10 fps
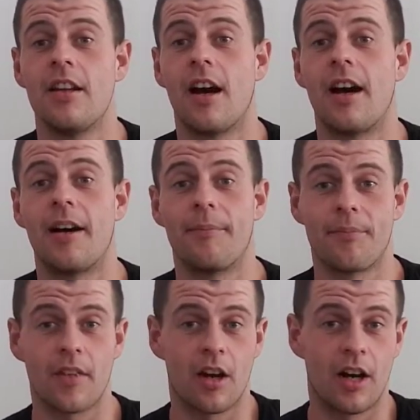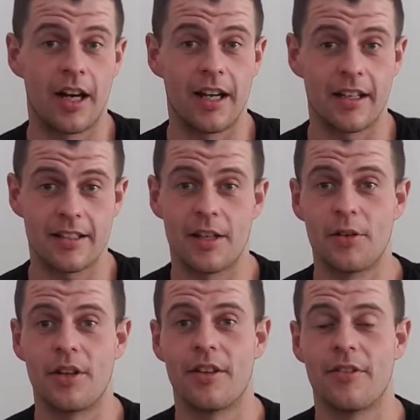I tell
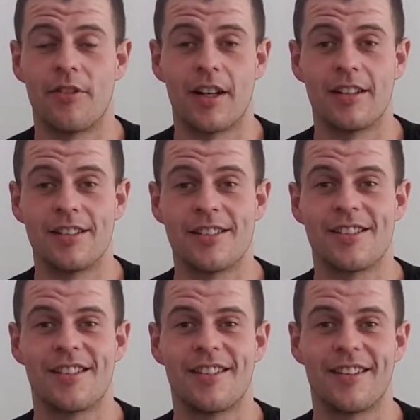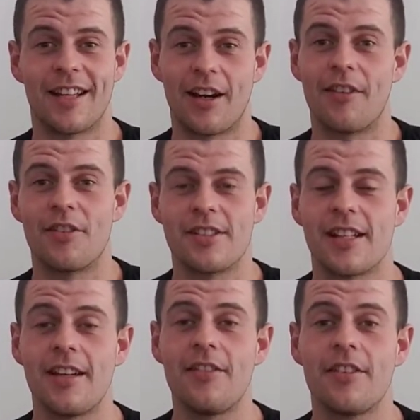you the funds that I've
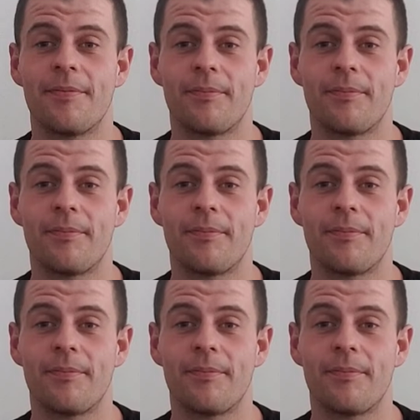received,